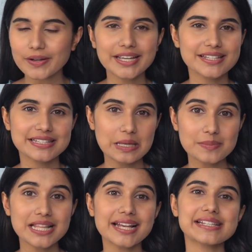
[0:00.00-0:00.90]
it
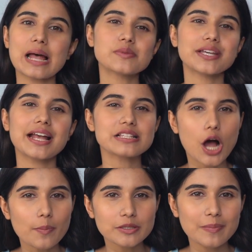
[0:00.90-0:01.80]
seems like Samsung has
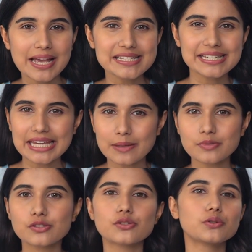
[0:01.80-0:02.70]
optimized
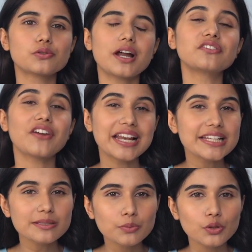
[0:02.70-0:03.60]
games to run
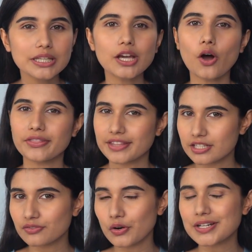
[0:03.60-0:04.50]
fairly smoothly on
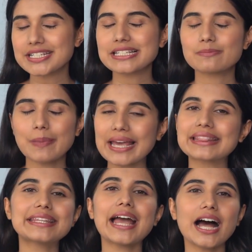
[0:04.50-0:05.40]
this phone
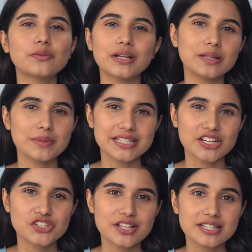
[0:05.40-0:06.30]
despite the hardware
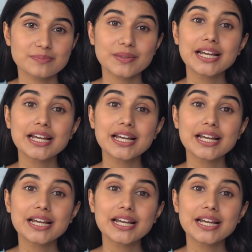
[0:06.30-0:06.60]
limitations.